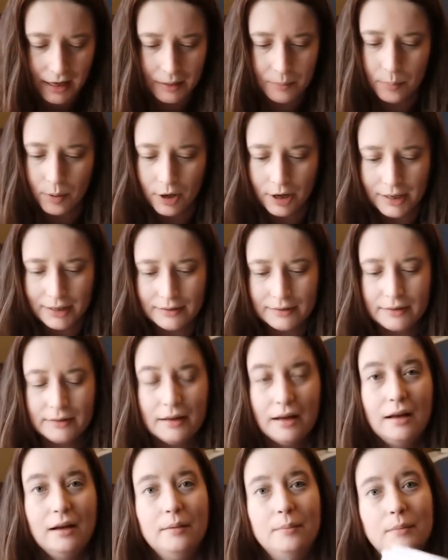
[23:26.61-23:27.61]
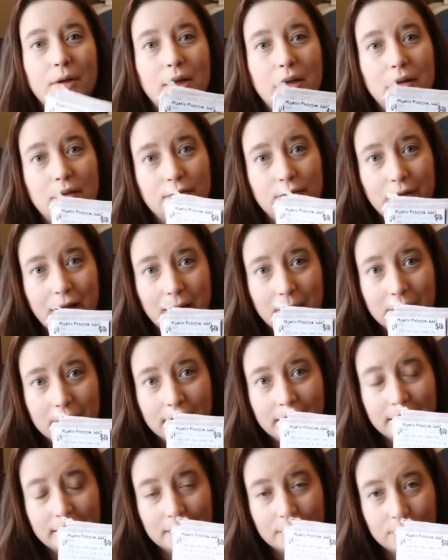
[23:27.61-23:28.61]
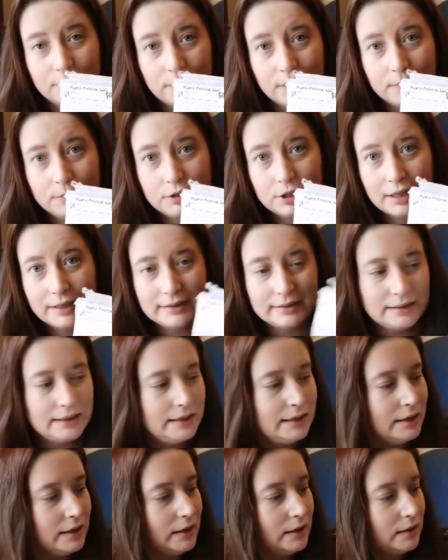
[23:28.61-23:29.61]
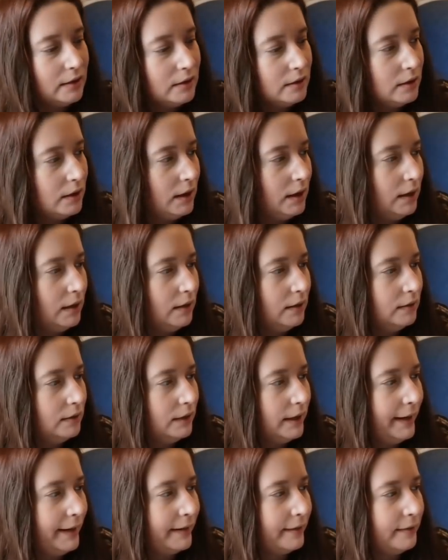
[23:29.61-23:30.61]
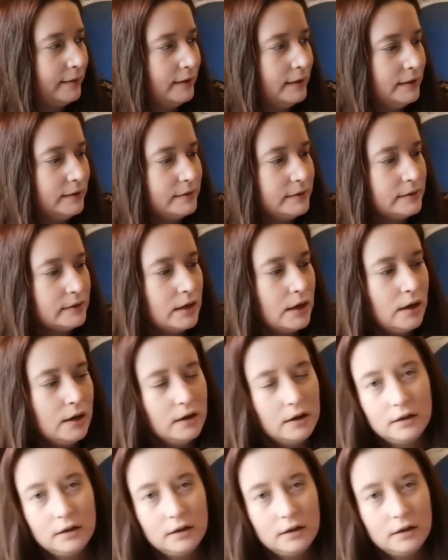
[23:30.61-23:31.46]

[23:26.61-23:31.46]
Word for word: I bought some fabric from Jessie, like this